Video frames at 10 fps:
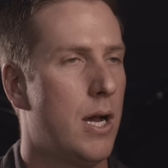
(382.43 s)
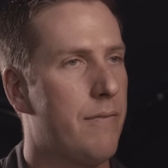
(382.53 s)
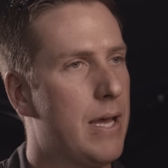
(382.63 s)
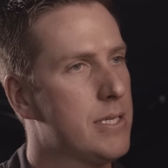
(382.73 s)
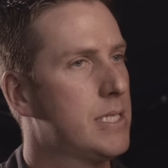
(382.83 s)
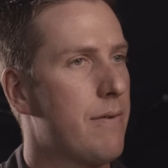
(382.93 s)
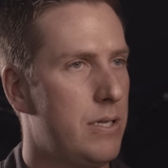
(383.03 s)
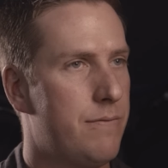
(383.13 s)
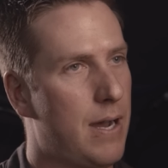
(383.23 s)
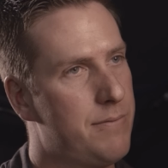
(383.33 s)
of that
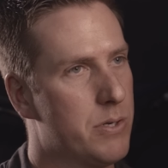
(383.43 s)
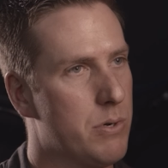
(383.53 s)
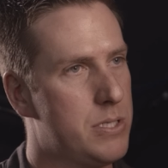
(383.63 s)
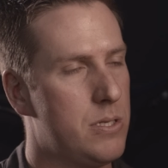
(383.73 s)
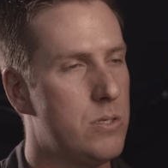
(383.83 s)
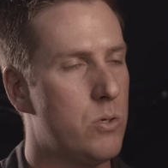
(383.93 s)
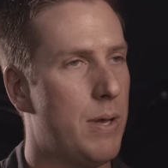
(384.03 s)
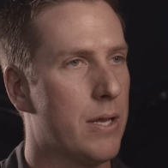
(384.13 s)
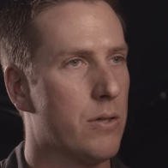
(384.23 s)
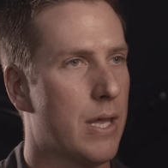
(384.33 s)
75-degree seat
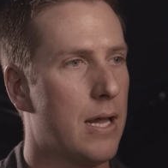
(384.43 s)
tube angle.